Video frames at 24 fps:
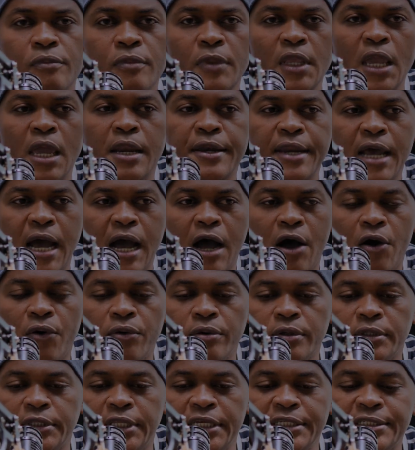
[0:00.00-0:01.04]
Now,
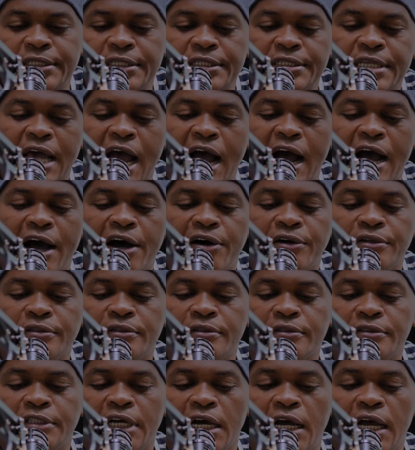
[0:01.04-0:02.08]
this is how
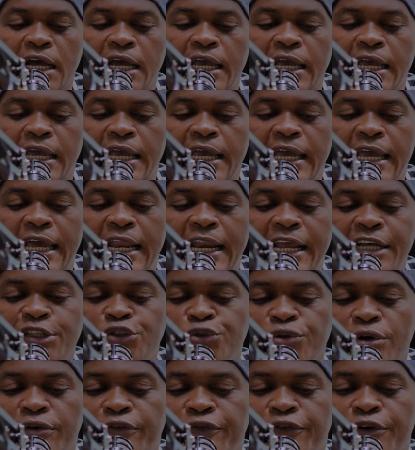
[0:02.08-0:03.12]
the
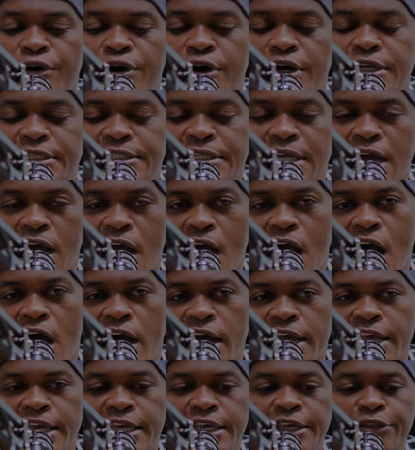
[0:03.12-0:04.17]
Electro-Voice
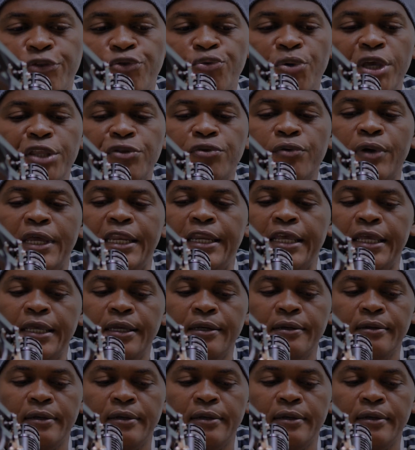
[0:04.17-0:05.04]
RE320